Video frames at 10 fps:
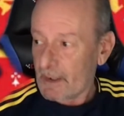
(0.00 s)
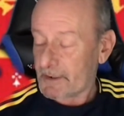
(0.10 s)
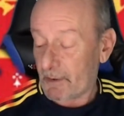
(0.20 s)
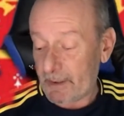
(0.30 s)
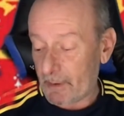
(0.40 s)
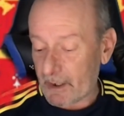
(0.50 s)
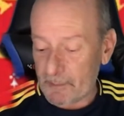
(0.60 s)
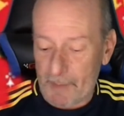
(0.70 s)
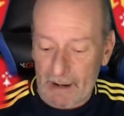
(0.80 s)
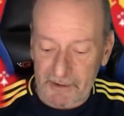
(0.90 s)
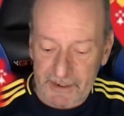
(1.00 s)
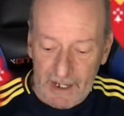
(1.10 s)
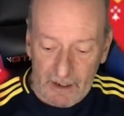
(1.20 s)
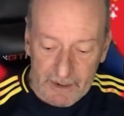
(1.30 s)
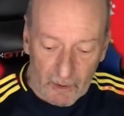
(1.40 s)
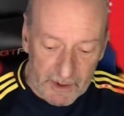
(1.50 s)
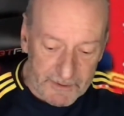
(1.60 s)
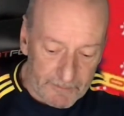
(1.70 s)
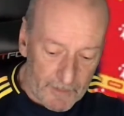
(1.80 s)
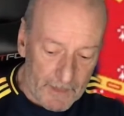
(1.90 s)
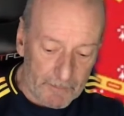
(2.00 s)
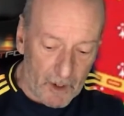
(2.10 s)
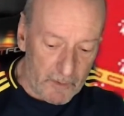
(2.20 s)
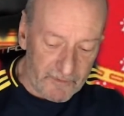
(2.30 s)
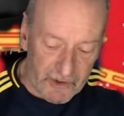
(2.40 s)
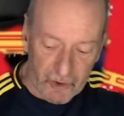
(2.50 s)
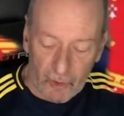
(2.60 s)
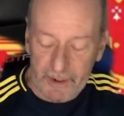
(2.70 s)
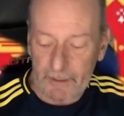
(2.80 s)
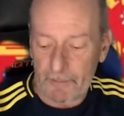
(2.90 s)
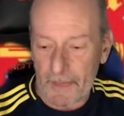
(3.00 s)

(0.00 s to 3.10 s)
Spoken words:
So anyway, go bounce it out, guys. Hope you enjoyed it.